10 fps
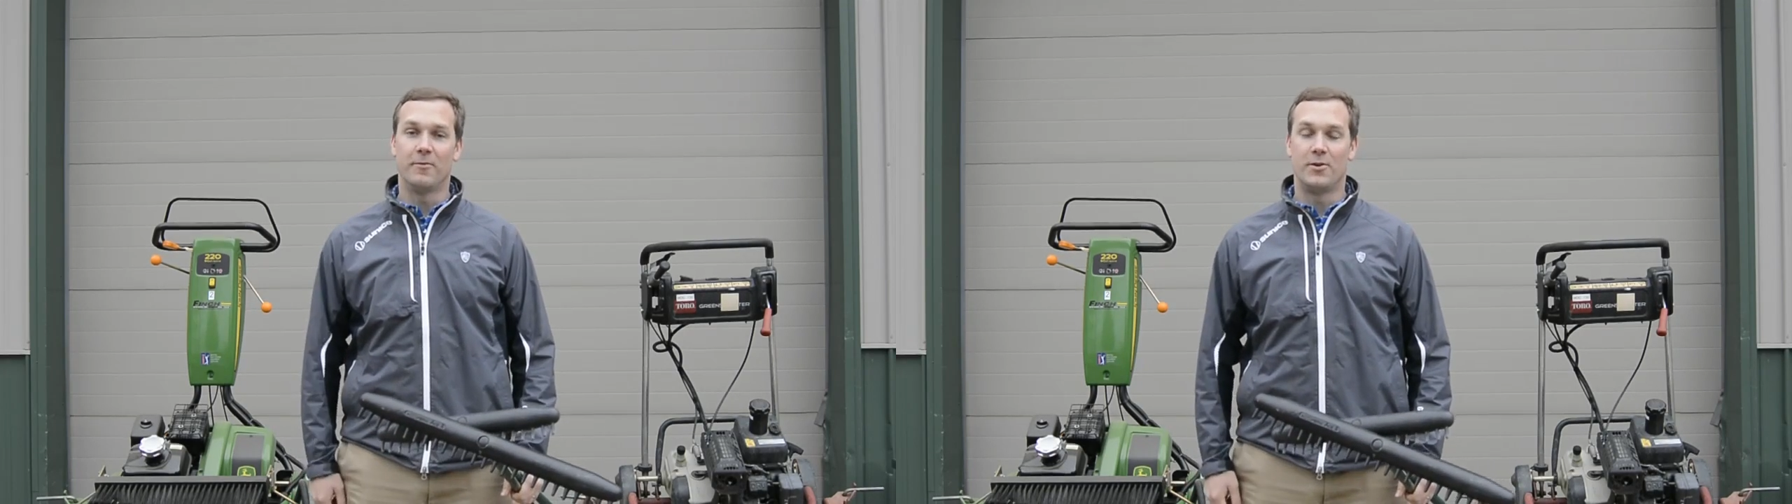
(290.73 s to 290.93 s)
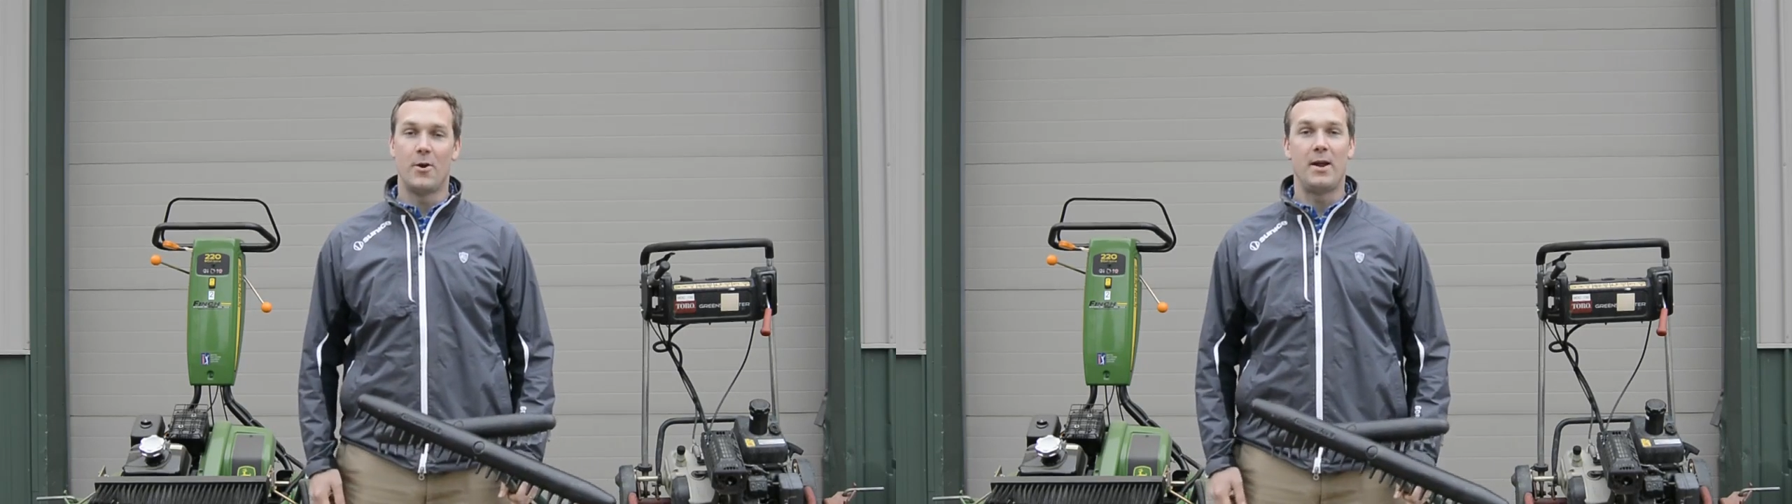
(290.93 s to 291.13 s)

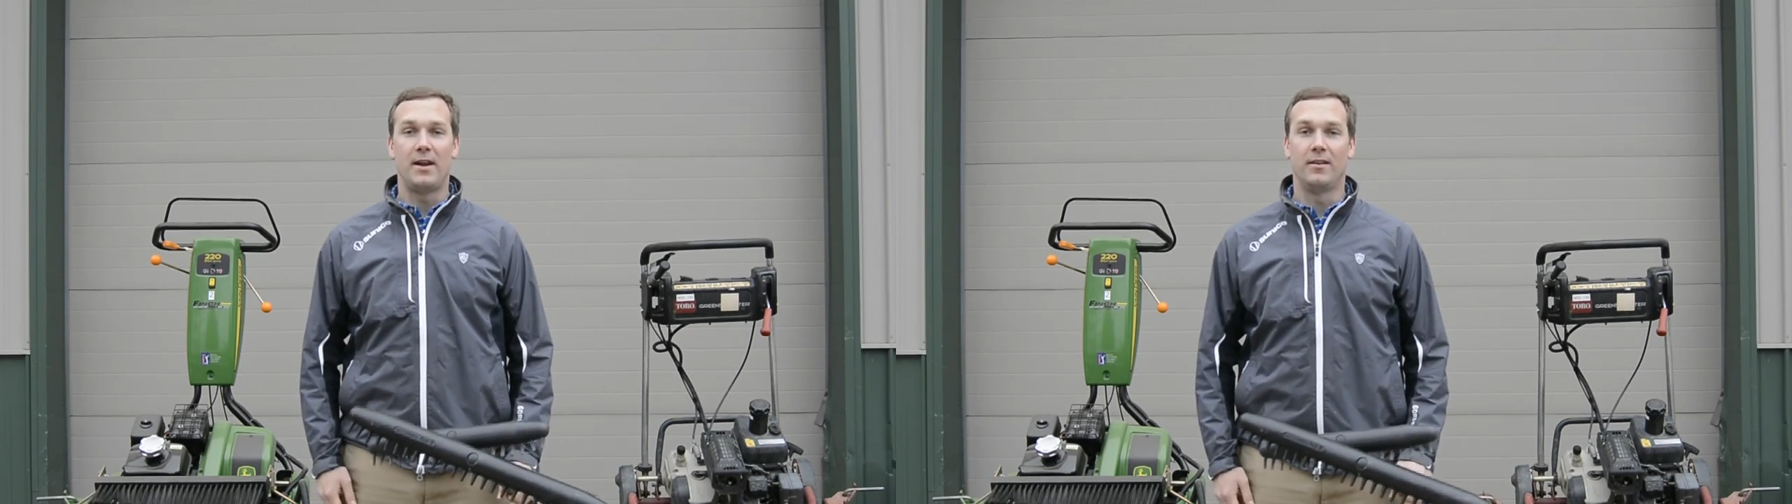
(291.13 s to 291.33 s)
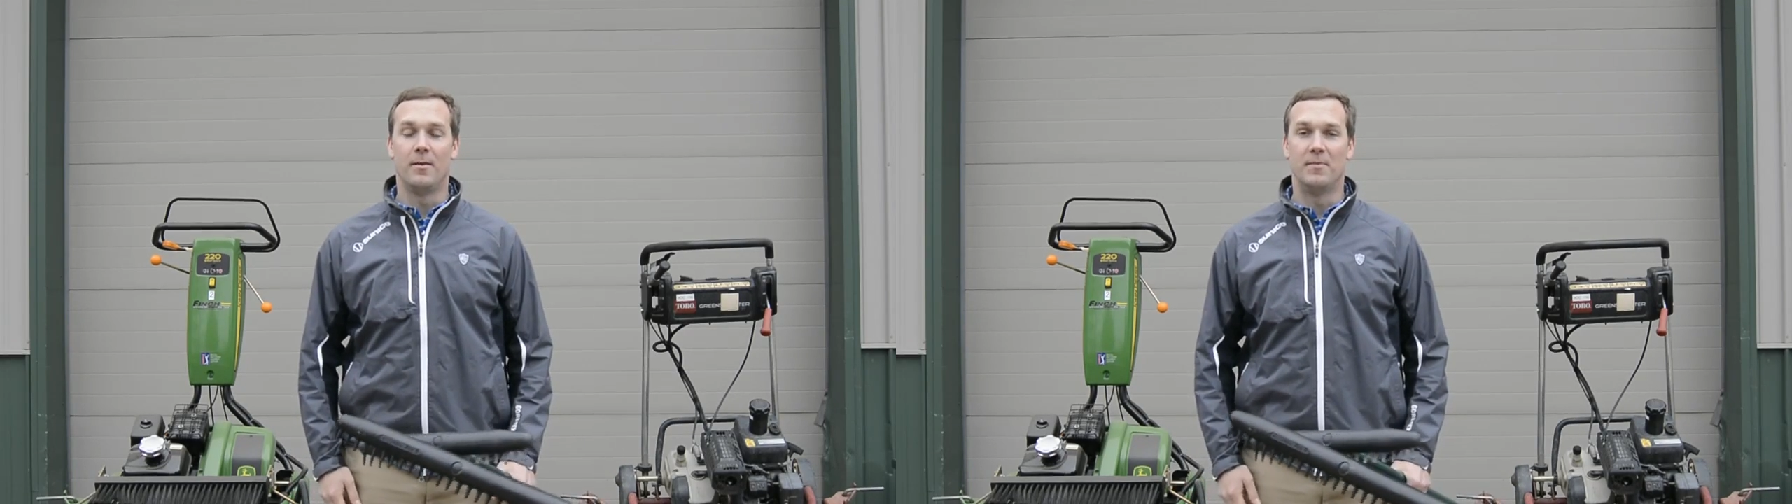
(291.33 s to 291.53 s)
for
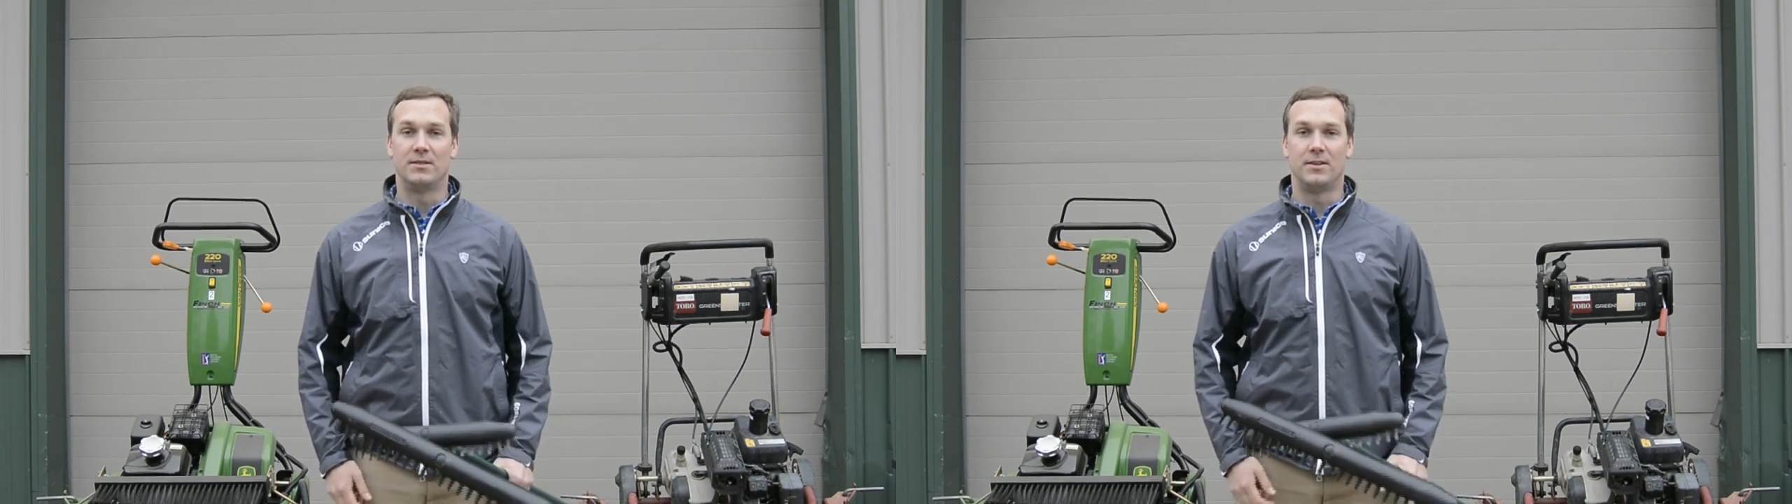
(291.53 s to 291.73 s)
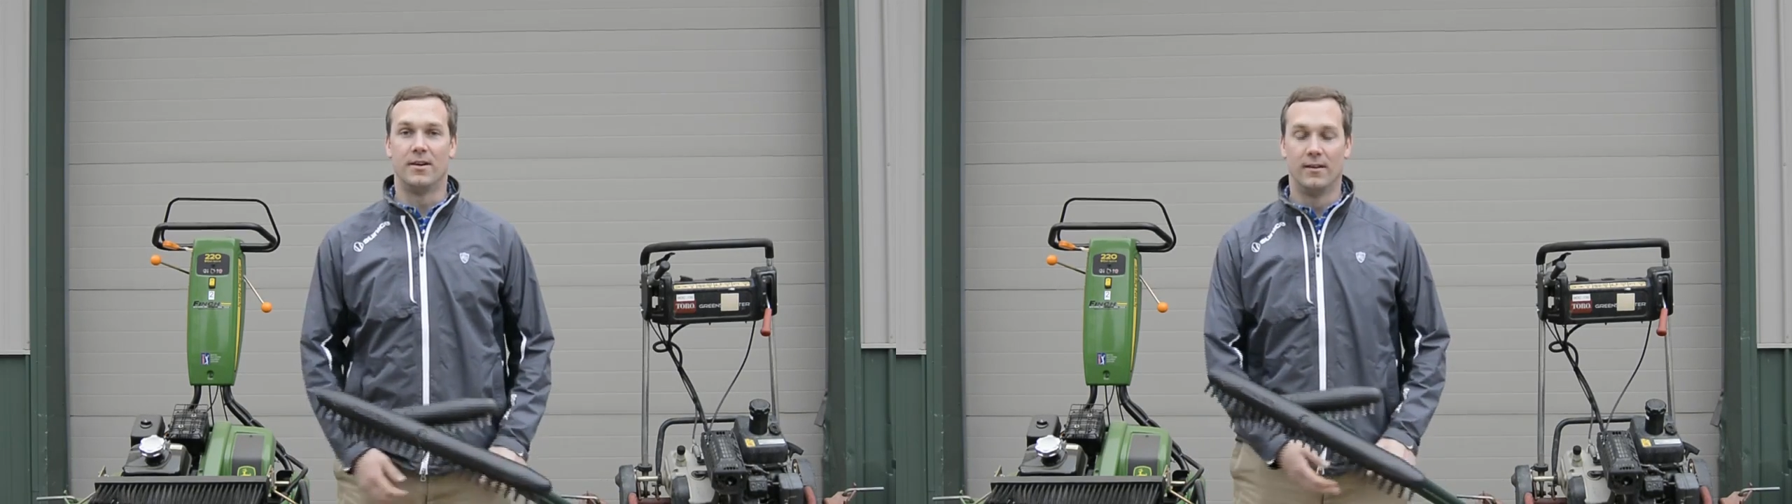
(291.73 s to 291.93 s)
donating them
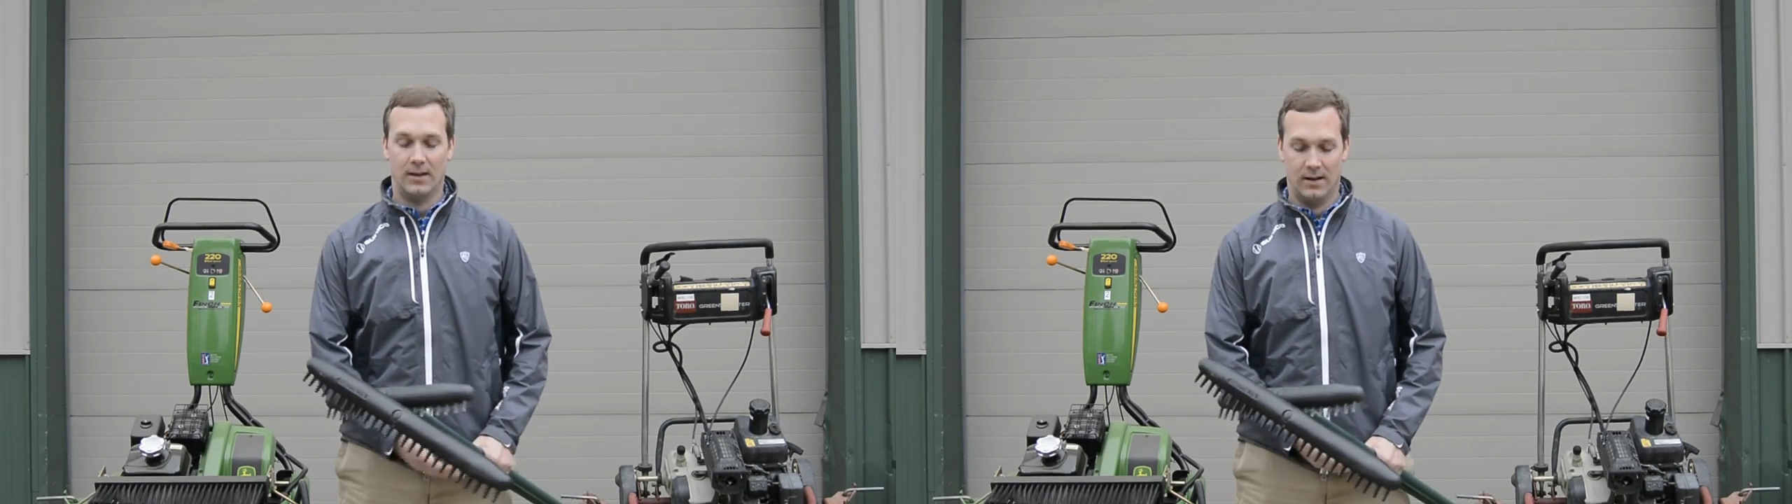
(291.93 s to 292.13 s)
this year.